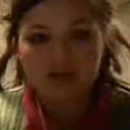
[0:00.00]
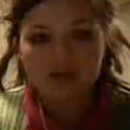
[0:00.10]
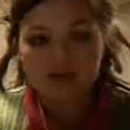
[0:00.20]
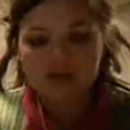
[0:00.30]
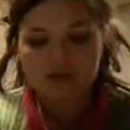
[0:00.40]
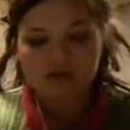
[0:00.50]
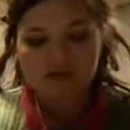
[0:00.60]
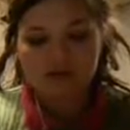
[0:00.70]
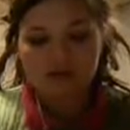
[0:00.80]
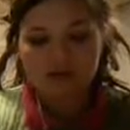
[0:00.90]

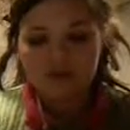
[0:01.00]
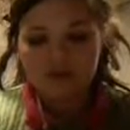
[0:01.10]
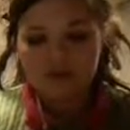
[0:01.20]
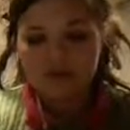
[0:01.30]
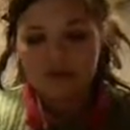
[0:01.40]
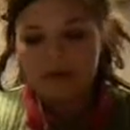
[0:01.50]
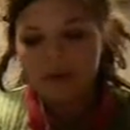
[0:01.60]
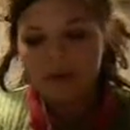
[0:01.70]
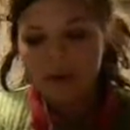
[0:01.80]
Nobody speaks.